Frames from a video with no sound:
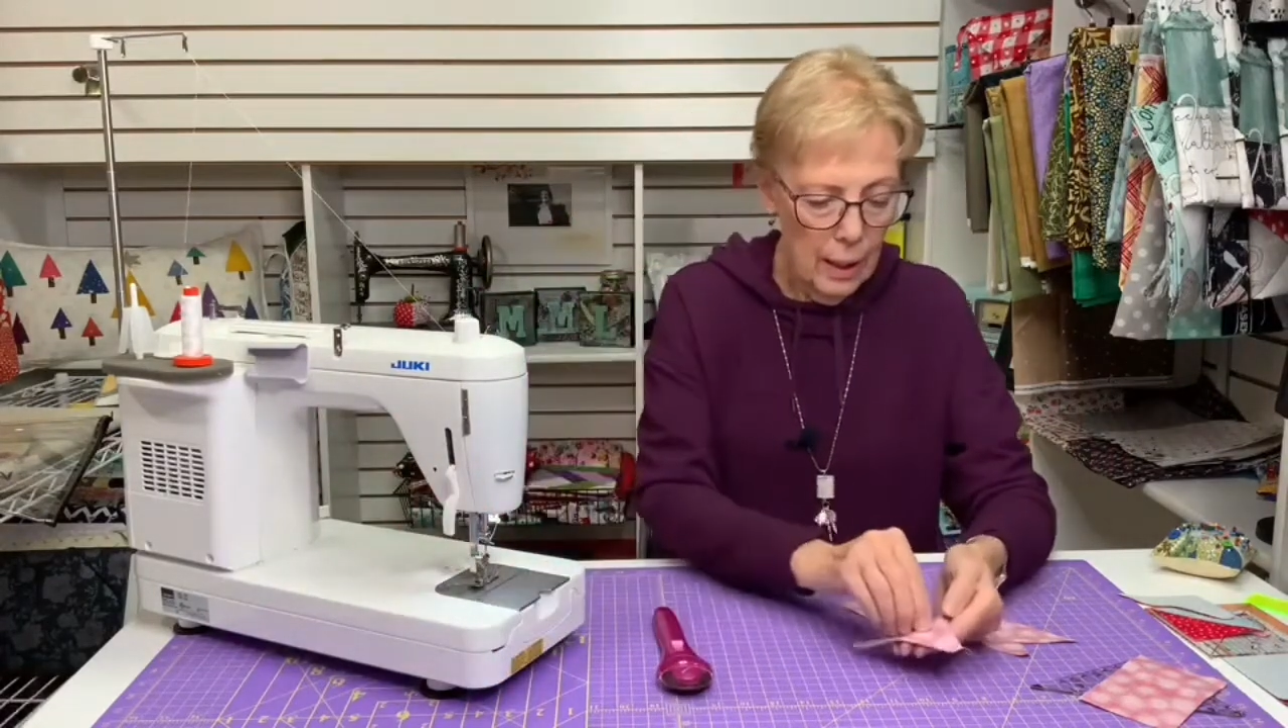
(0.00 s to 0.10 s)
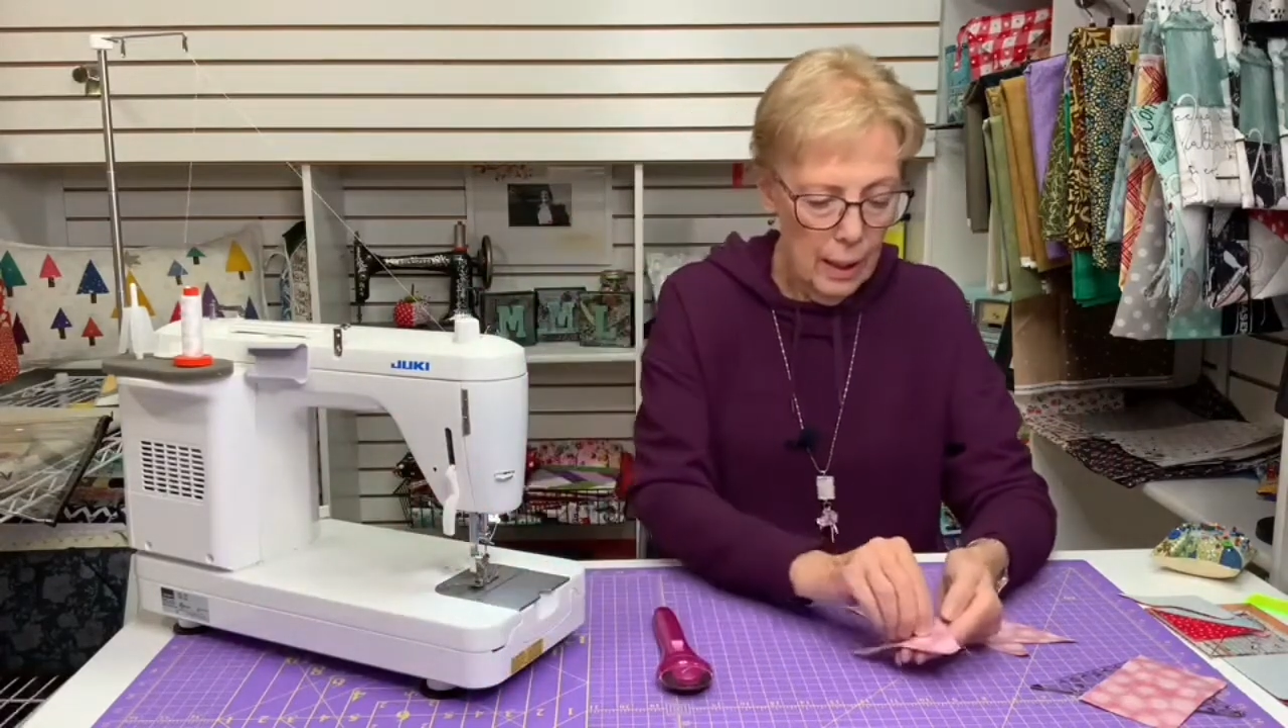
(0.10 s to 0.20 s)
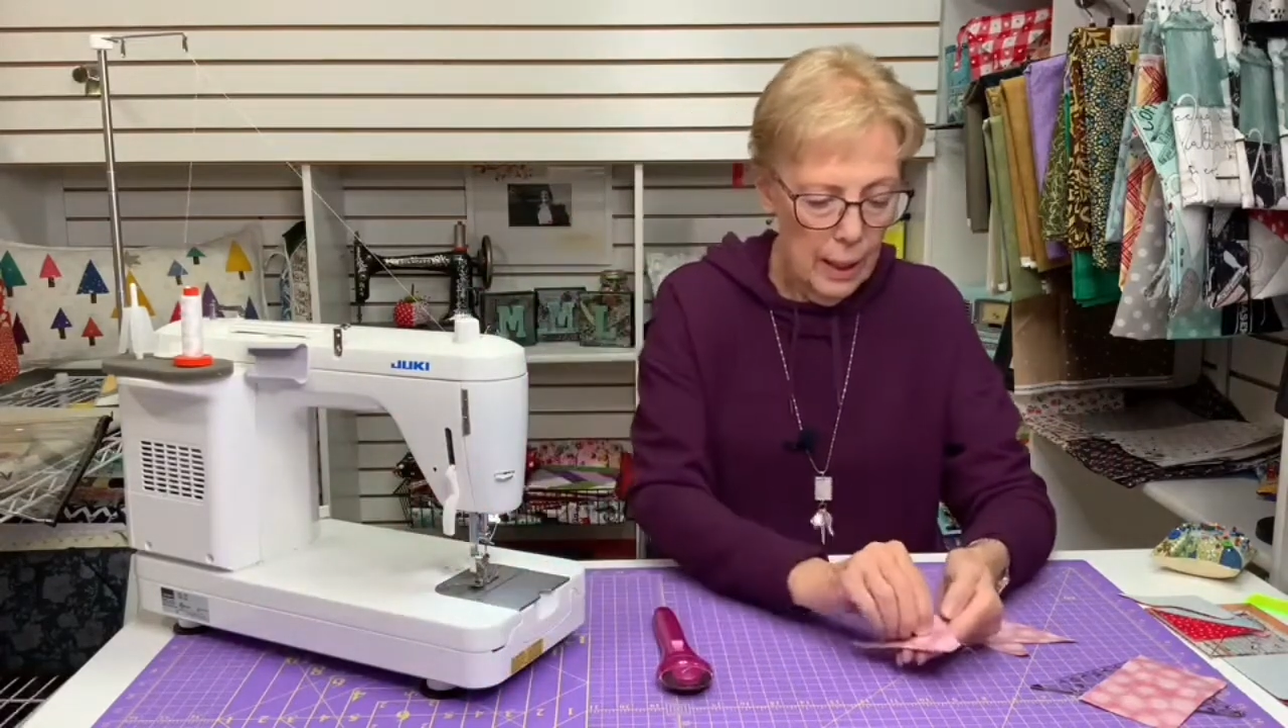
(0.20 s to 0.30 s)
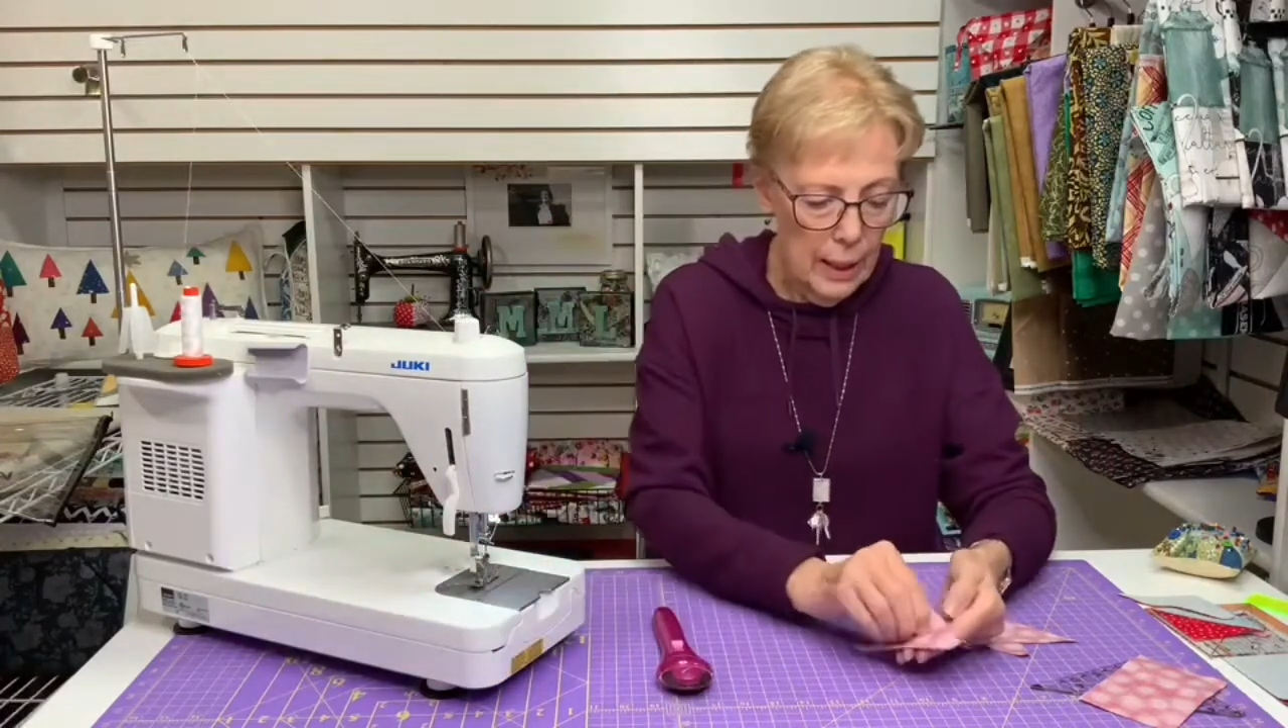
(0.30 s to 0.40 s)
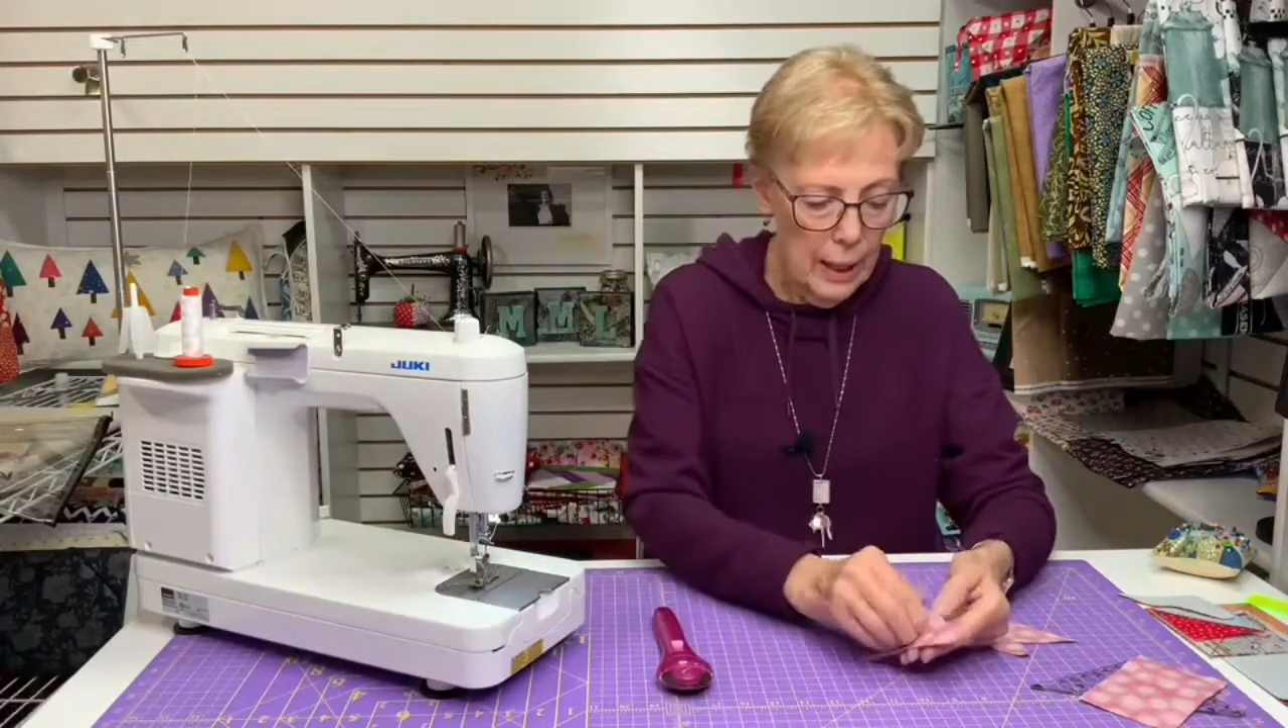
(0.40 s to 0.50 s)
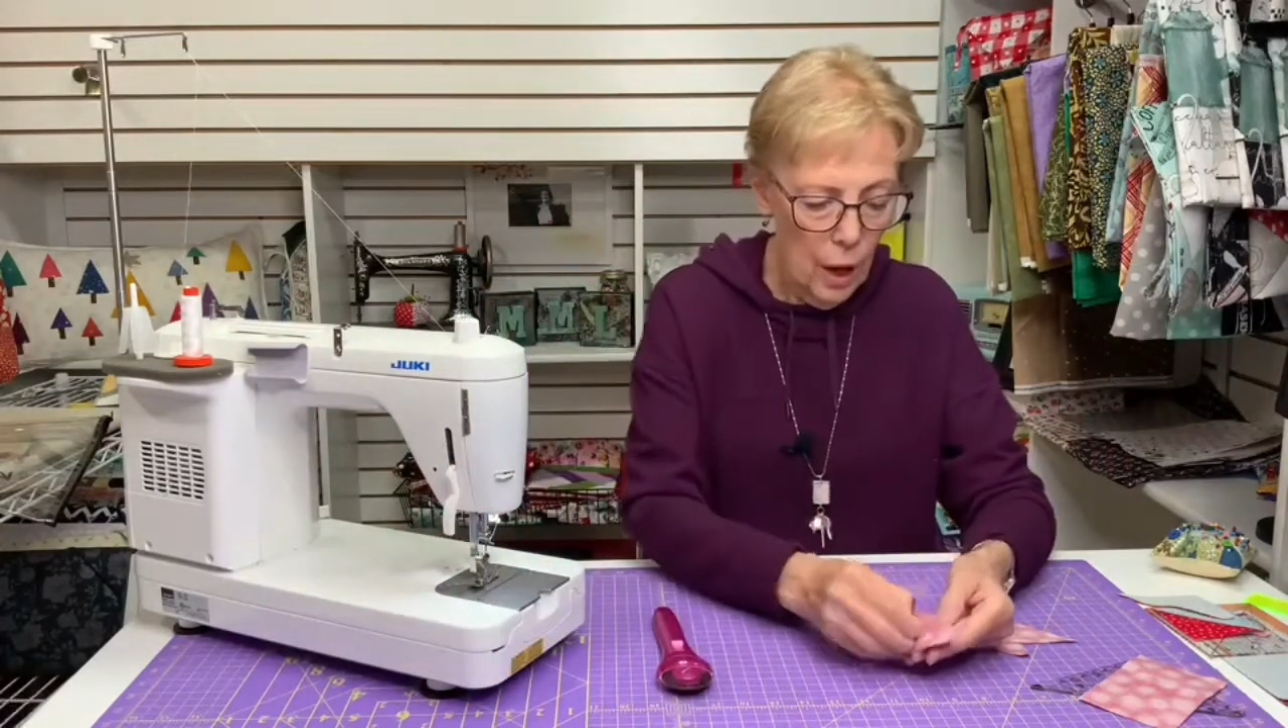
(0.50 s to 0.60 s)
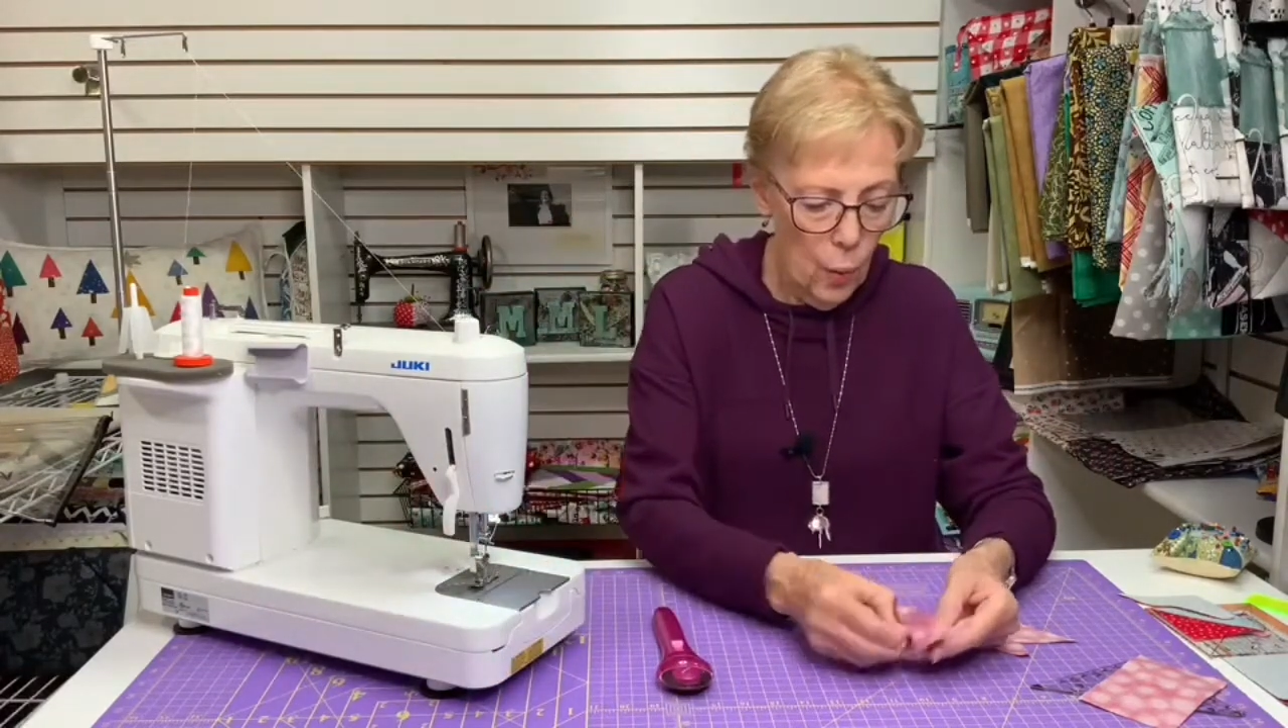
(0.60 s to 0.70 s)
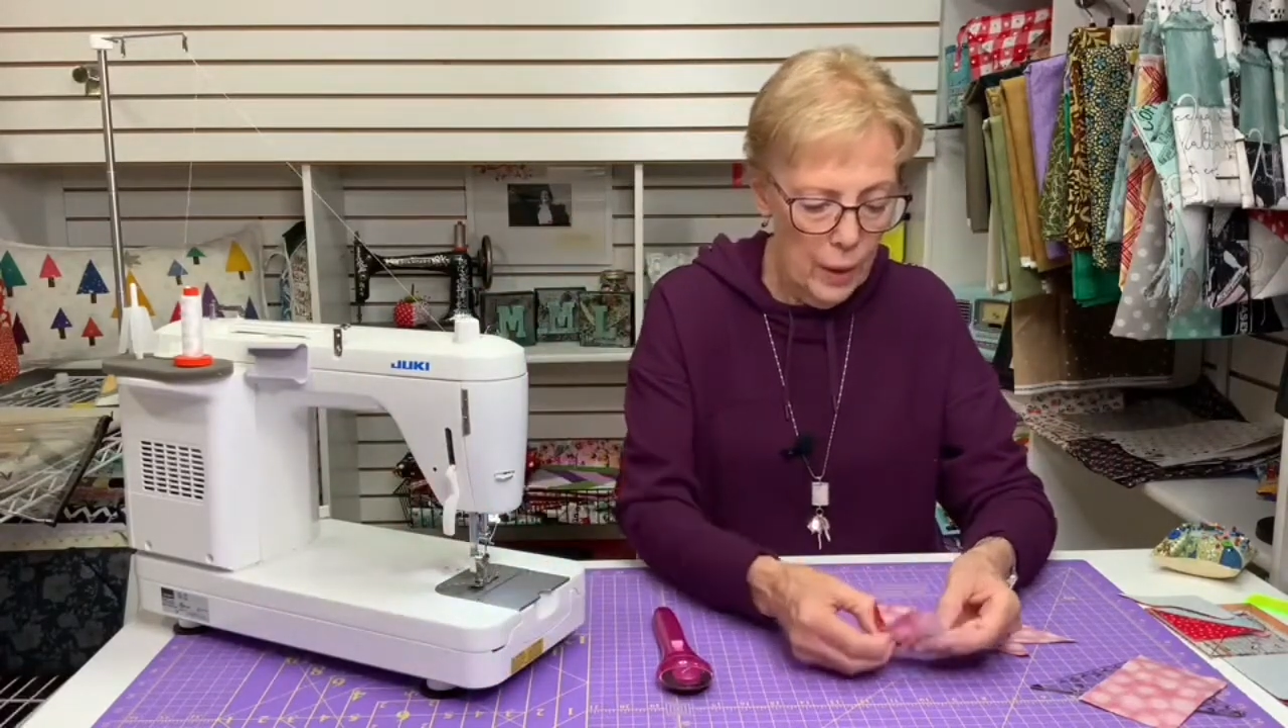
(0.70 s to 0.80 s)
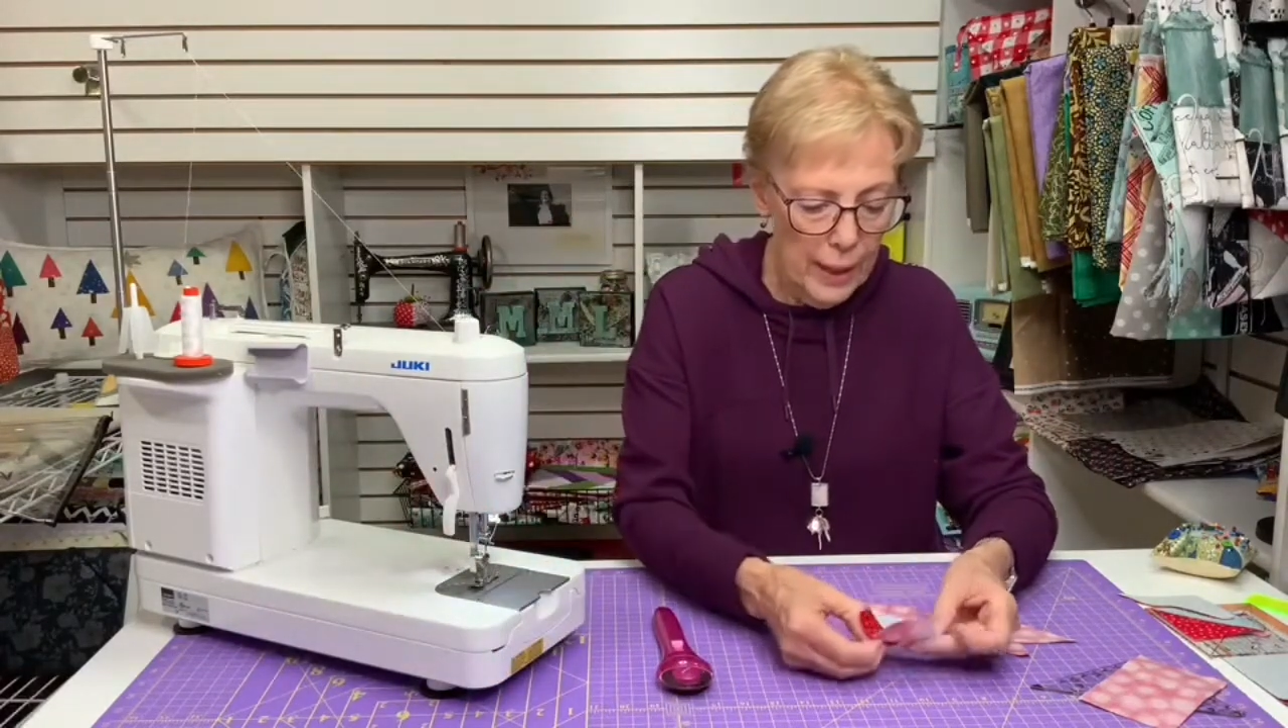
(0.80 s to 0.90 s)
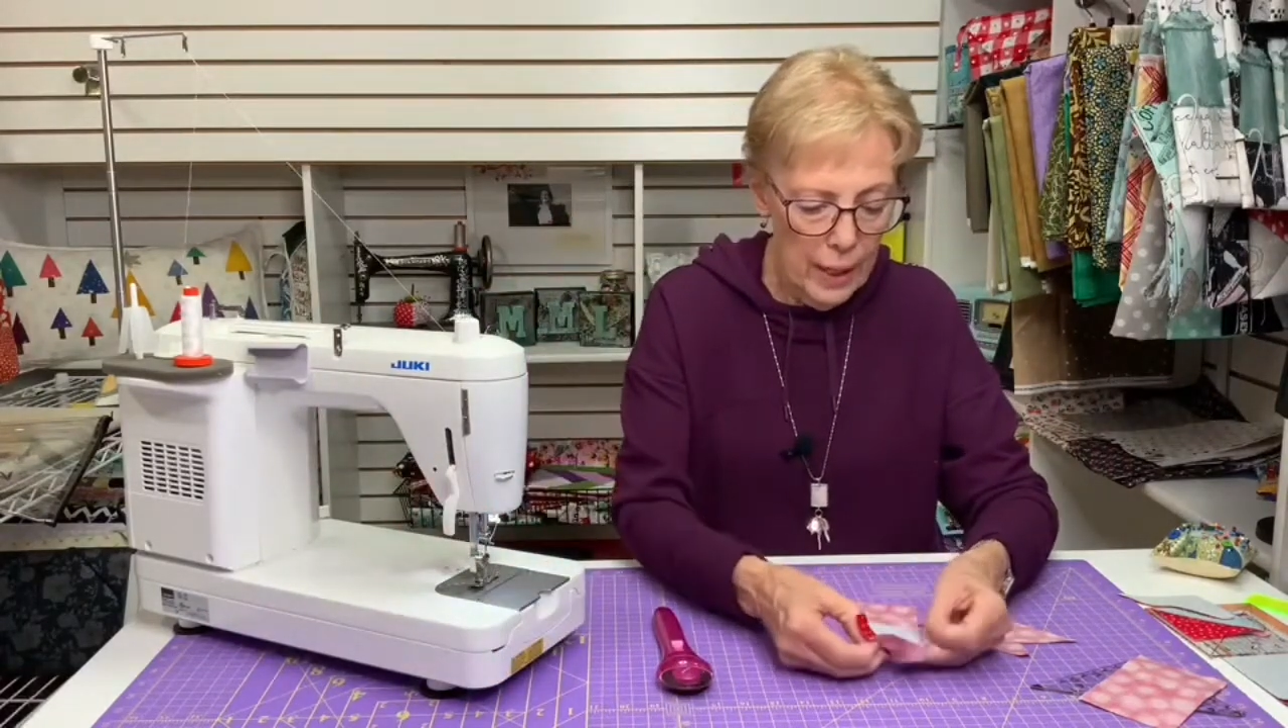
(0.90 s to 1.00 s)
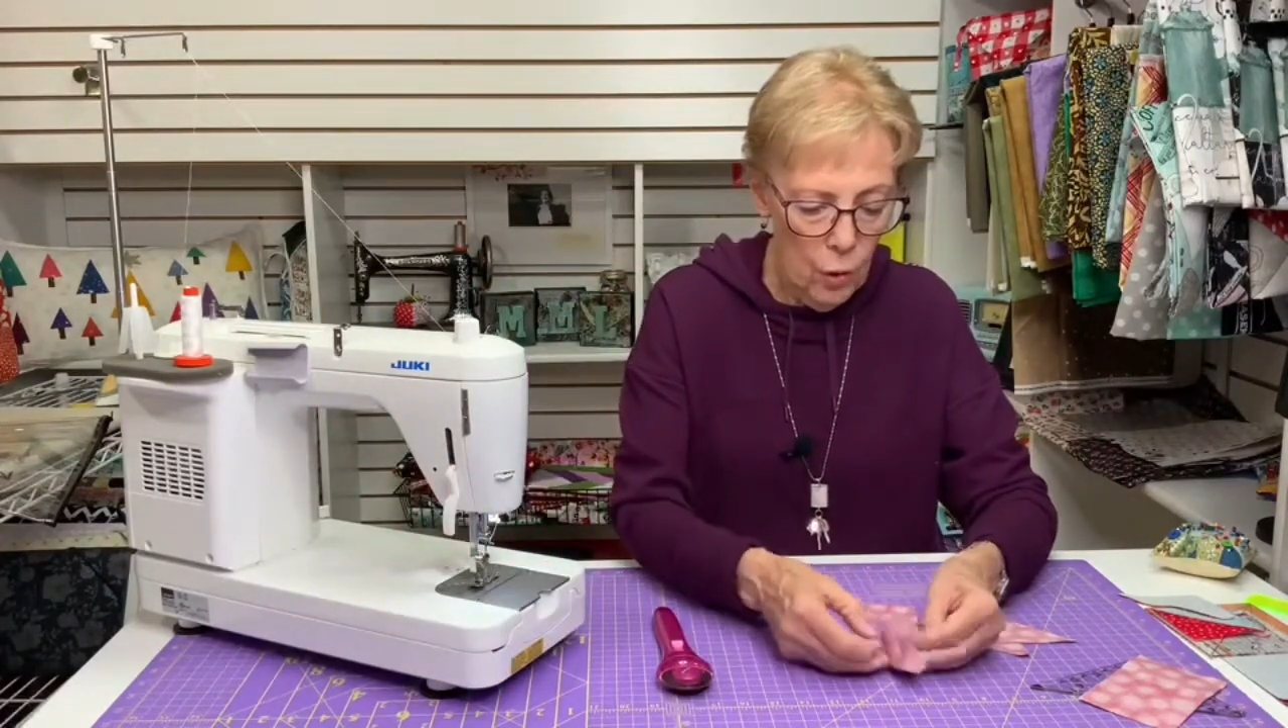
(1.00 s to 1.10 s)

And now when I